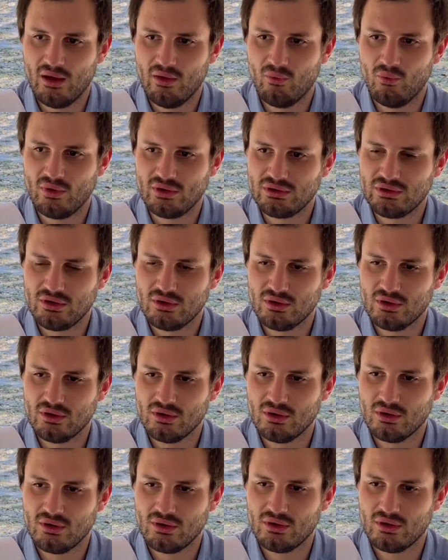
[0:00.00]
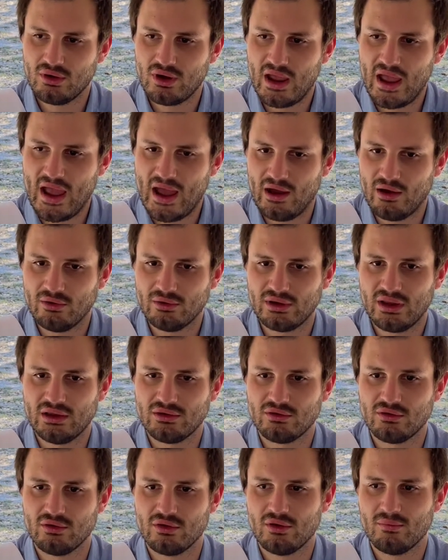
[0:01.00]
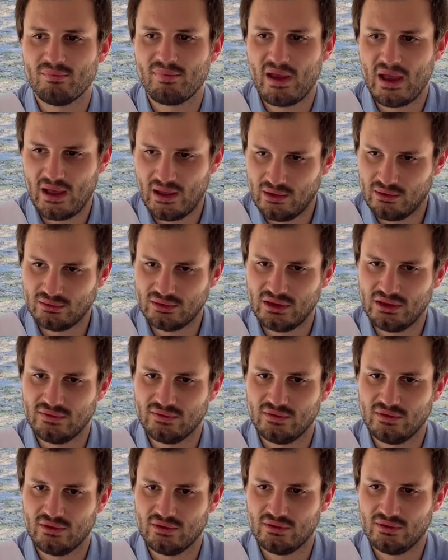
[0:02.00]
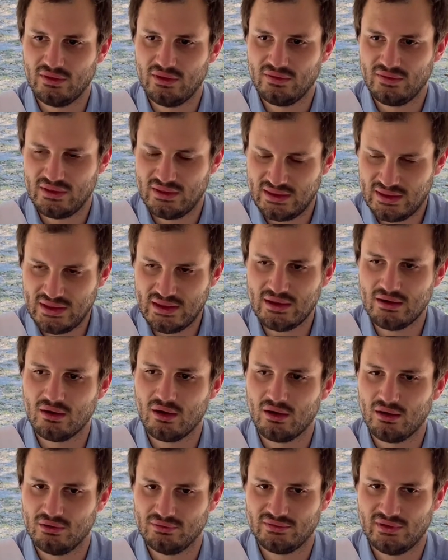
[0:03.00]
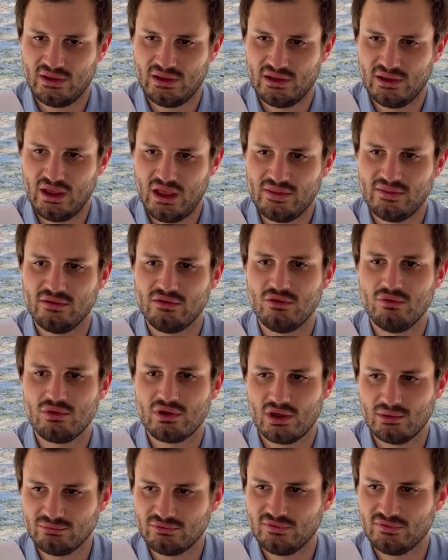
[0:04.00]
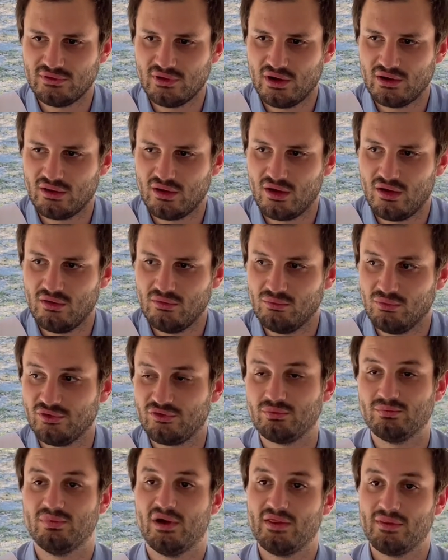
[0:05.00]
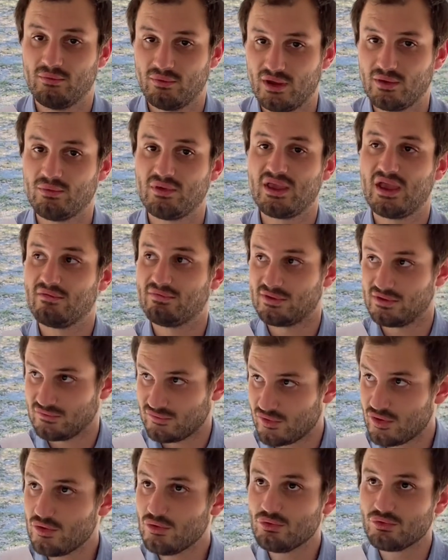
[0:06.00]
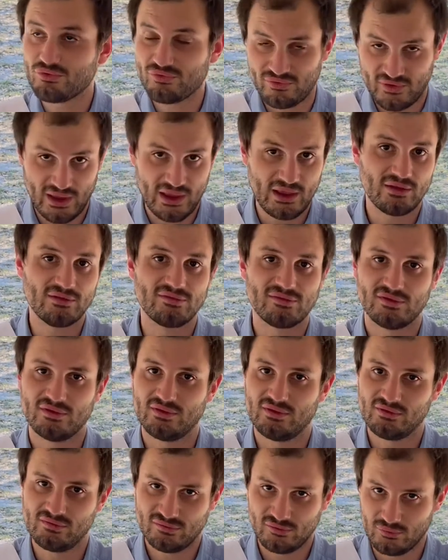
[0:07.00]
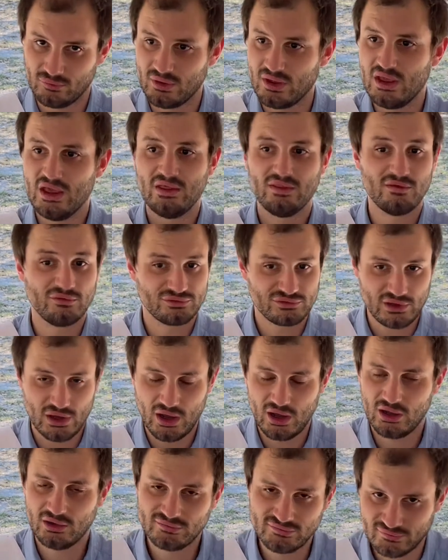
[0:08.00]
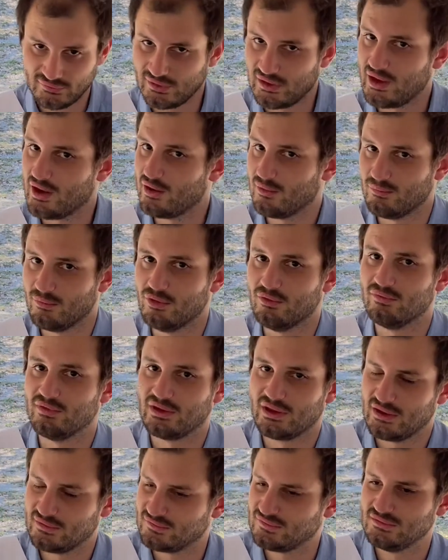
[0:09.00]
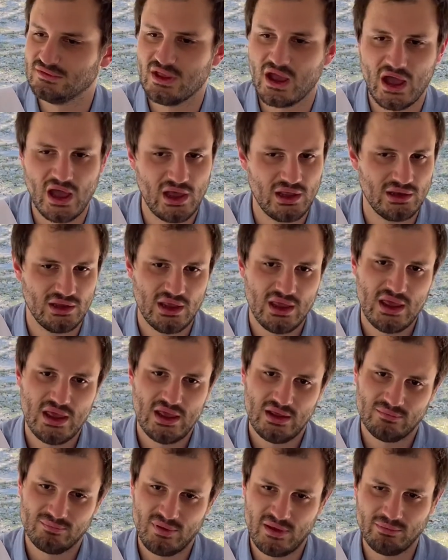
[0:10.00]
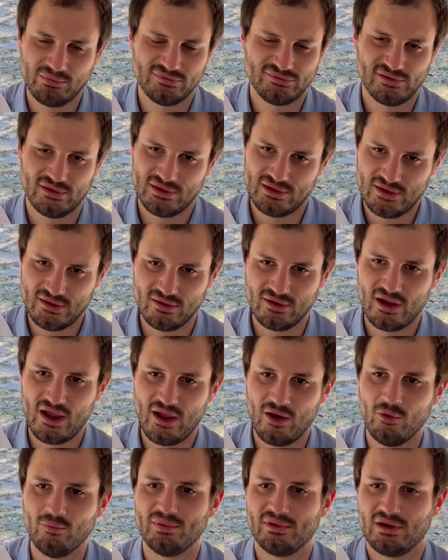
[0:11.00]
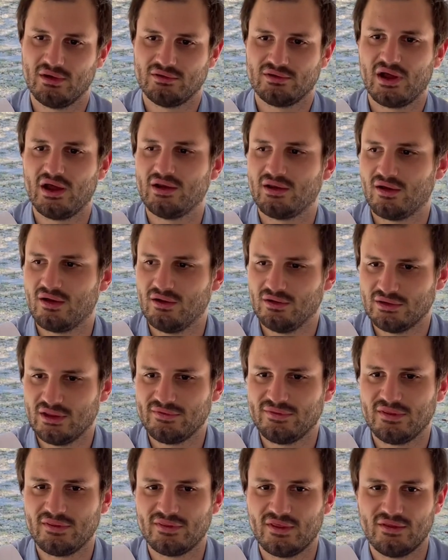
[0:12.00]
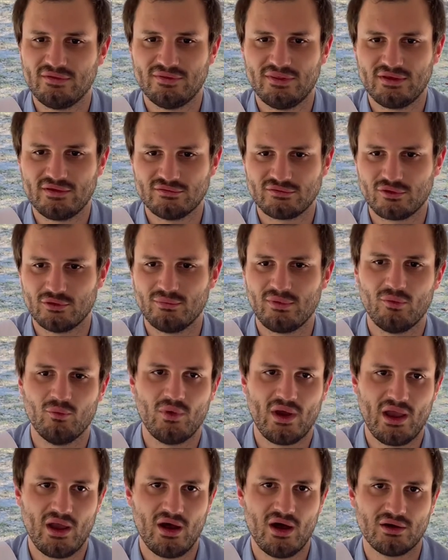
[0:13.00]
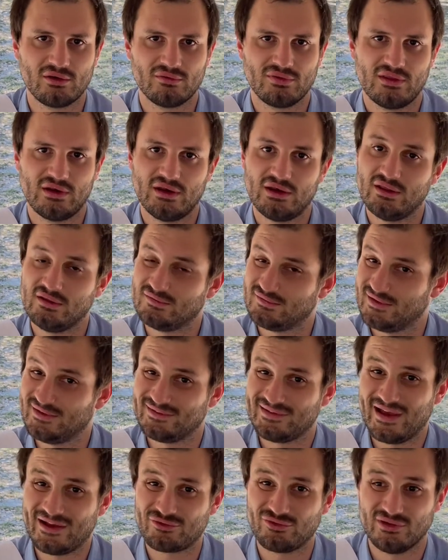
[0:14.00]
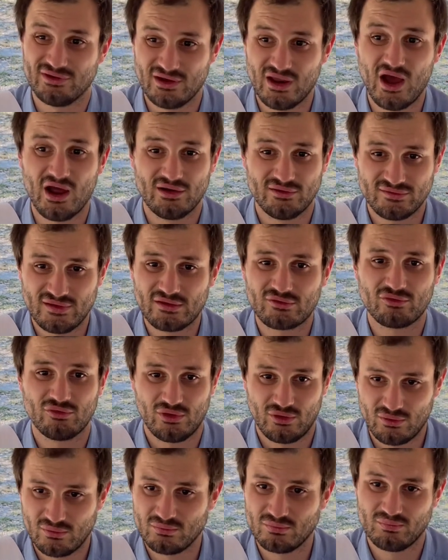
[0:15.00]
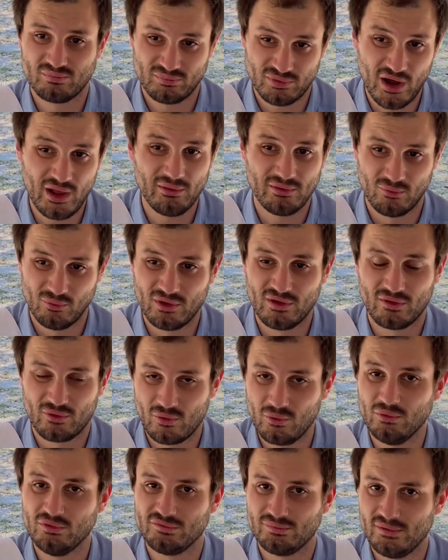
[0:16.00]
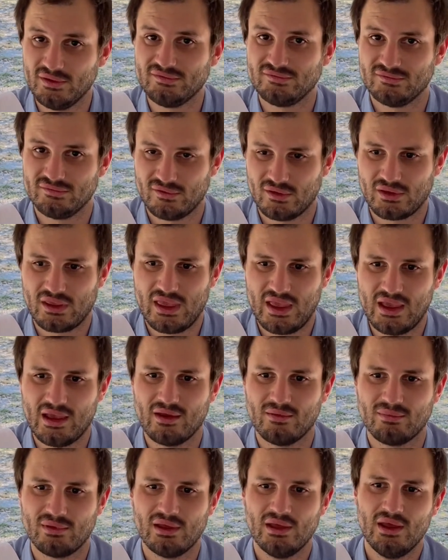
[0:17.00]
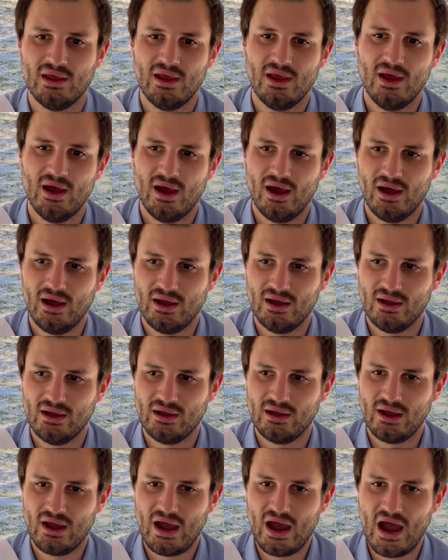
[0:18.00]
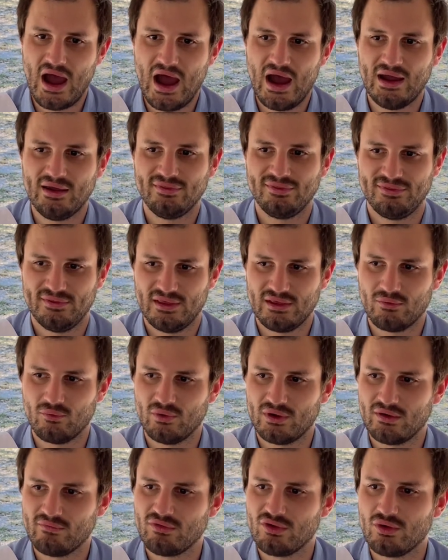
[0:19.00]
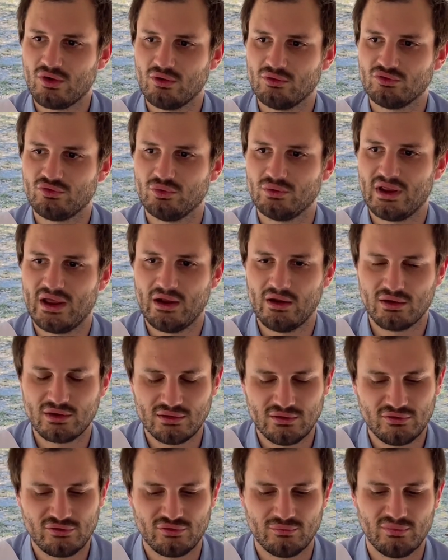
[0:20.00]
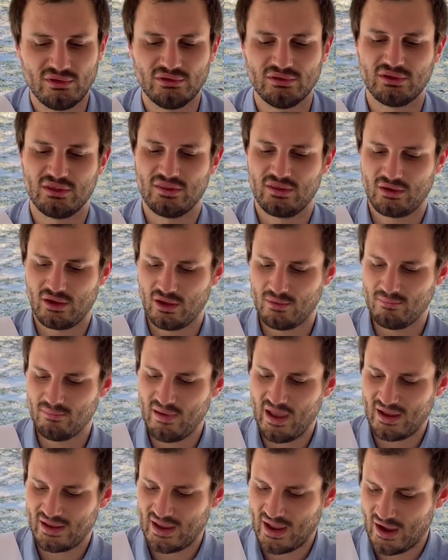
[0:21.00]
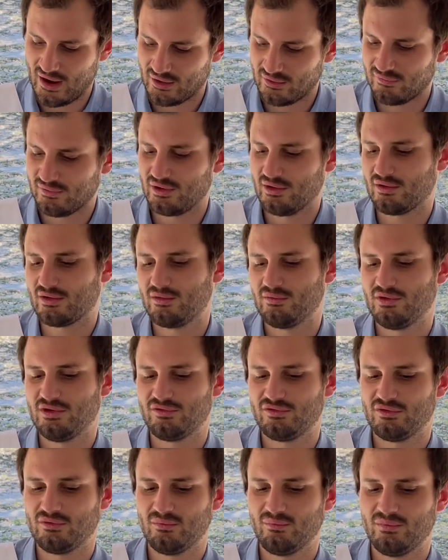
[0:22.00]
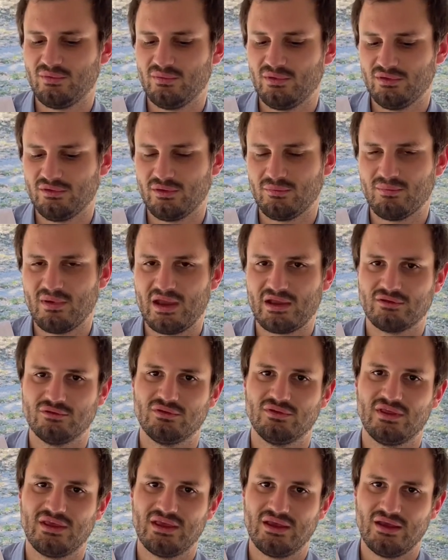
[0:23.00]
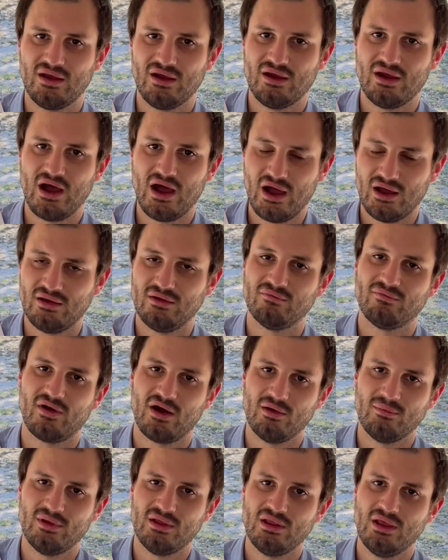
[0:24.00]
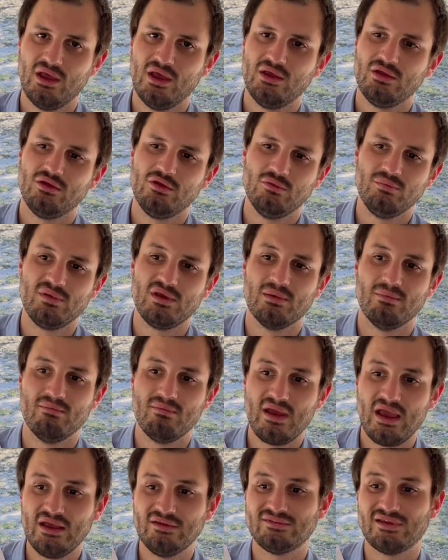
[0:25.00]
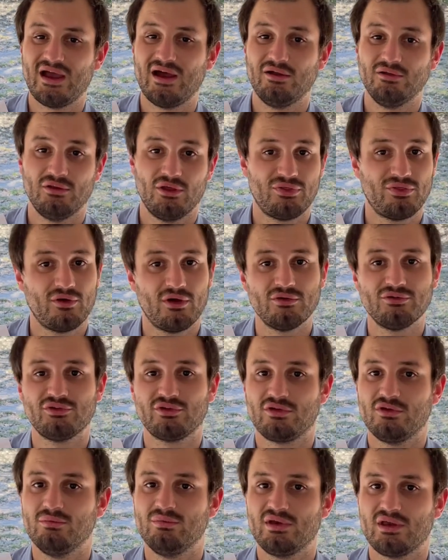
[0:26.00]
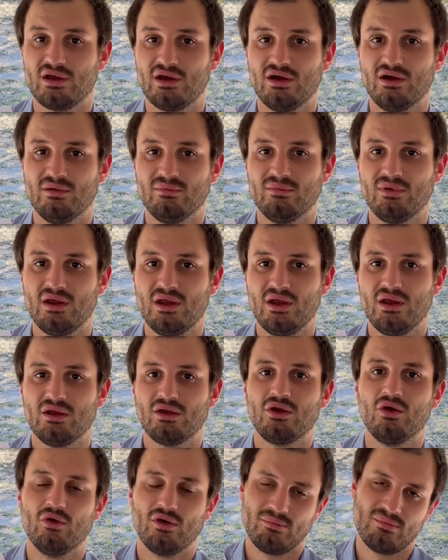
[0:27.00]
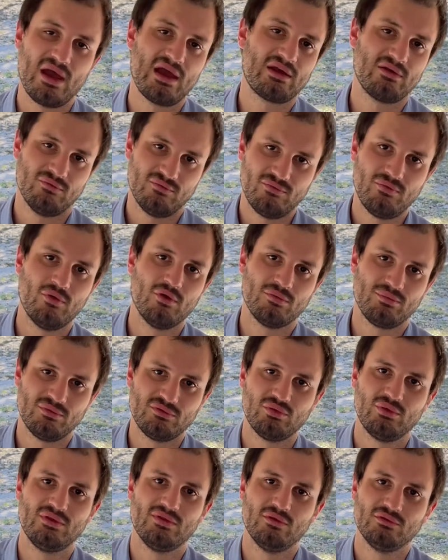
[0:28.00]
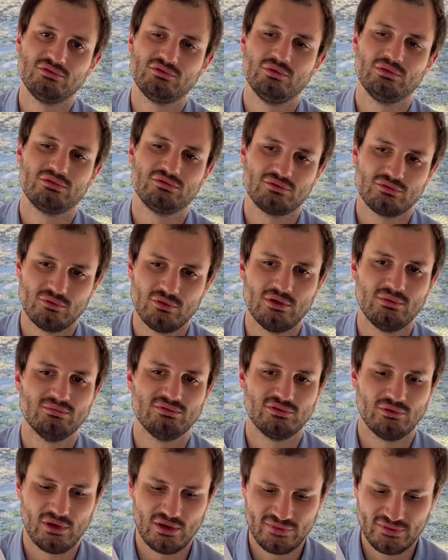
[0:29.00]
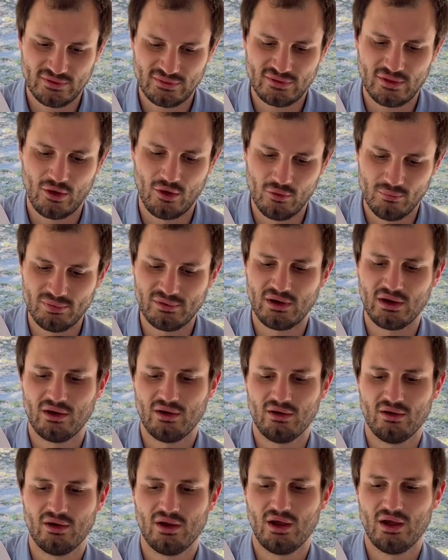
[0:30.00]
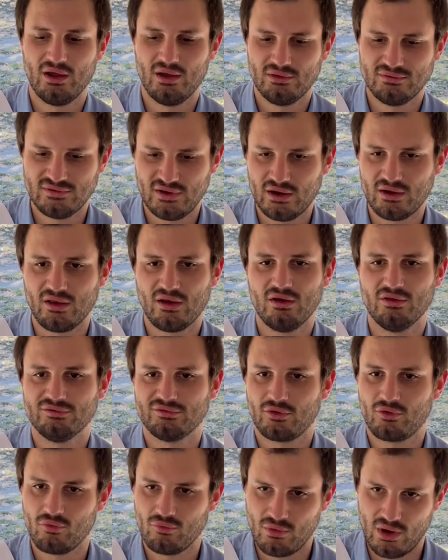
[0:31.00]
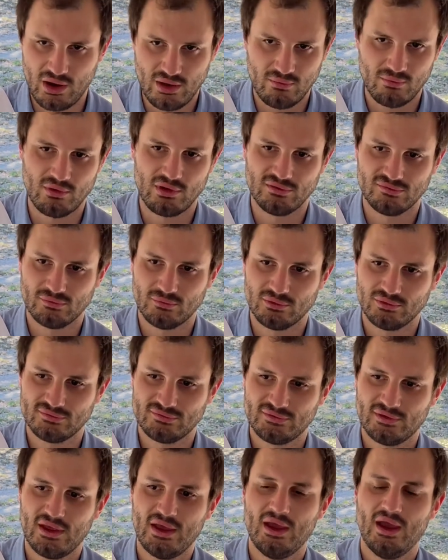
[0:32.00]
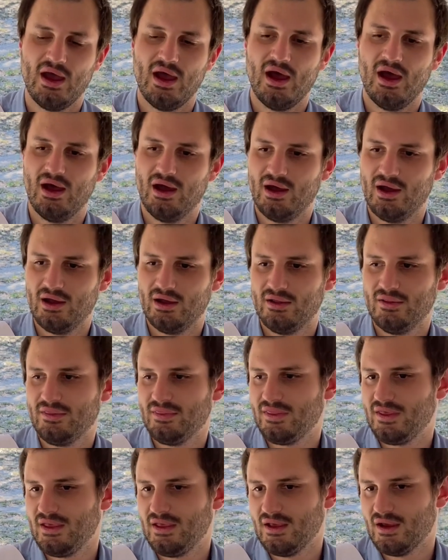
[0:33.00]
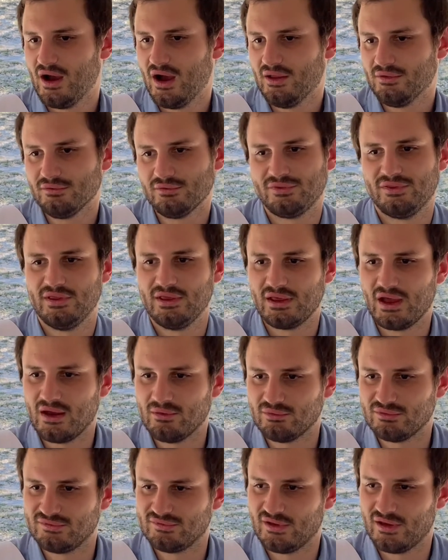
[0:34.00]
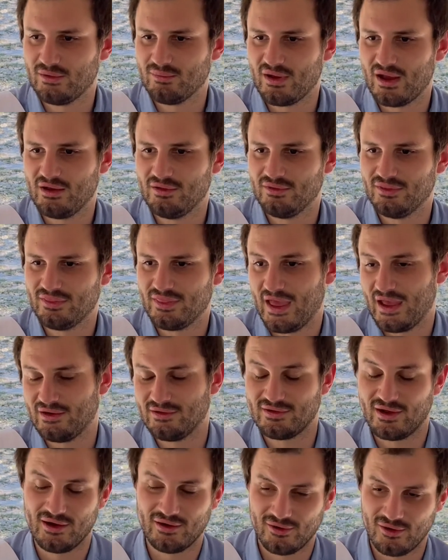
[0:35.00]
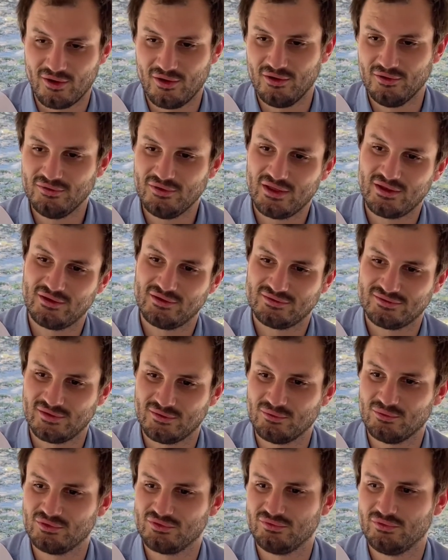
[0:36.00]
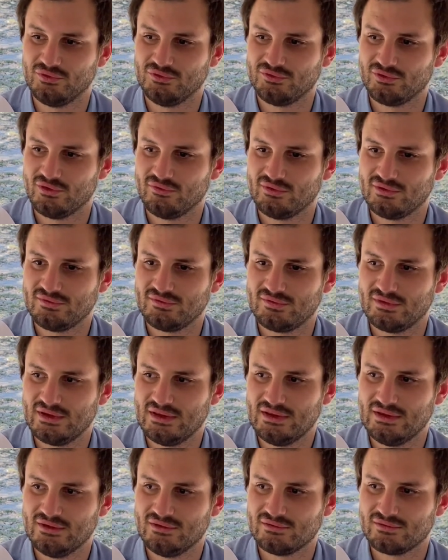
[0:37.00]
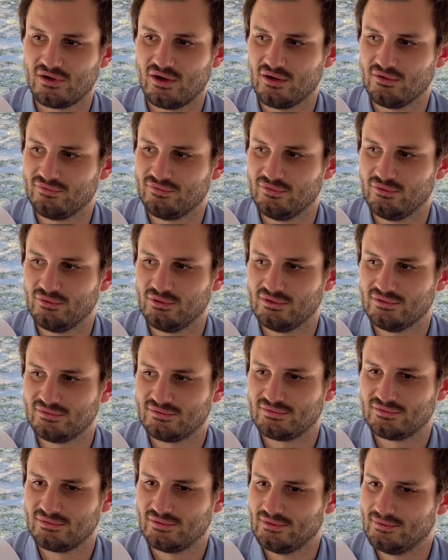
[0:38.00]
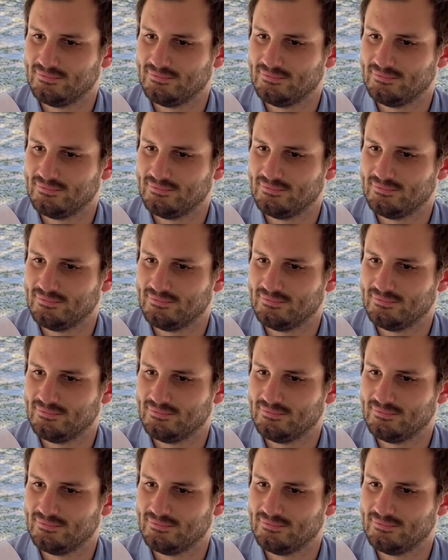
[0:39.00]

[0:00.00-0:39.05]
when you're out and you're about in the heat all day, and then you come to the dining hall, which, by the way, we have these huge fans in, so there's constantly air moving. It's not, people sit here open air dining hall and I think they think it's going to be way hotter than it is, and it's actually not. It's actually probably one of the coolest places where I can. I think whenever you go into an air-conditioned building and then come back out of an air-conditioned building back into the hot environment, you'd be amazed at how lethargic you become going back and forth between those two extremes. So I think the open-air dining hall is a great resource. The other thing I would say about that dining hall, like I said, was full service, is our food is,